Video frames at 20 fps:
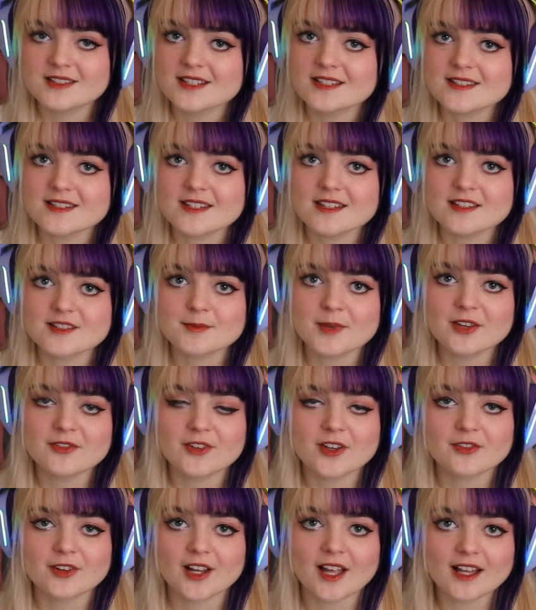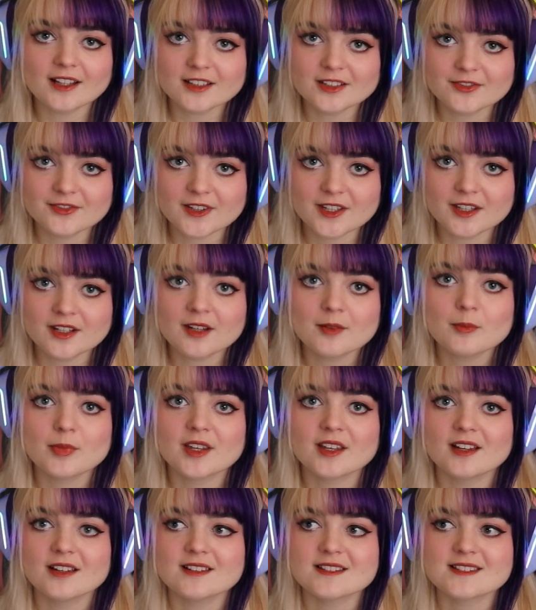Dizzy is my favorite elephant
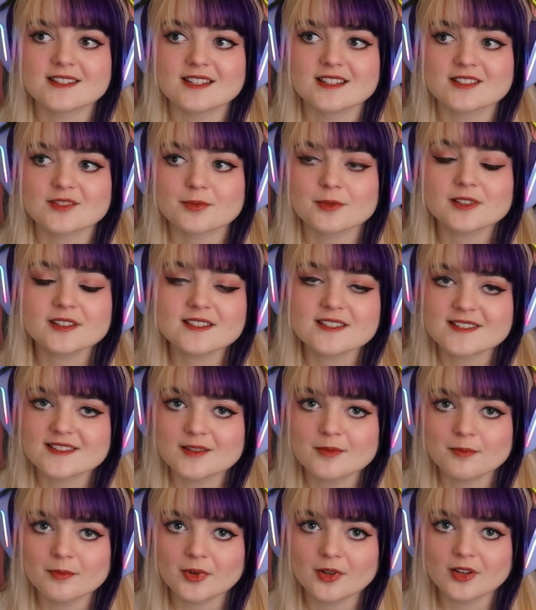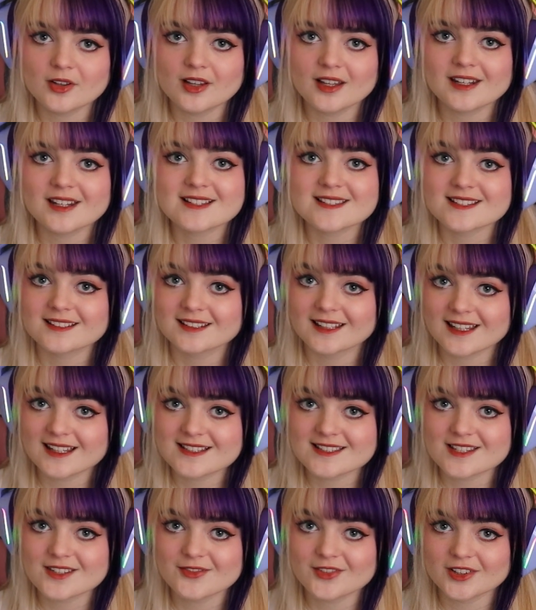because he's really simple and he's a
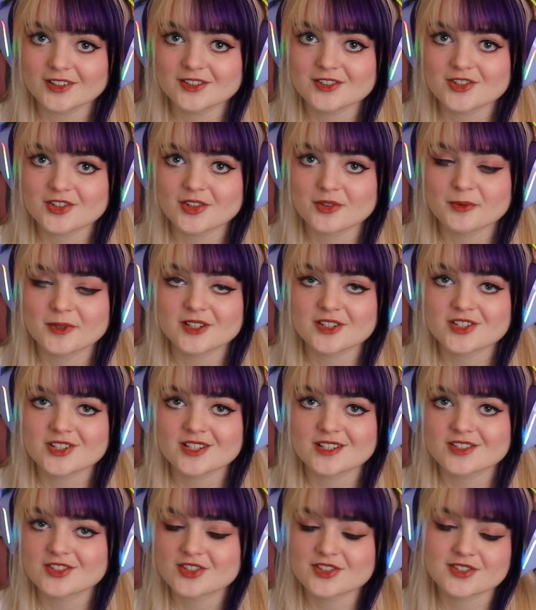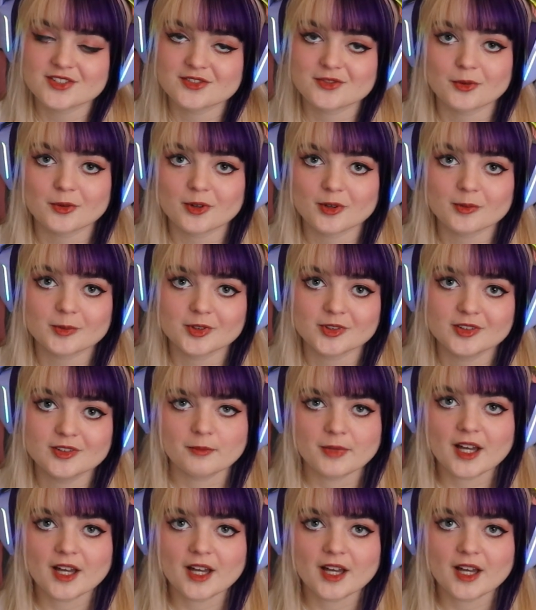lazy villager, which is just adorable.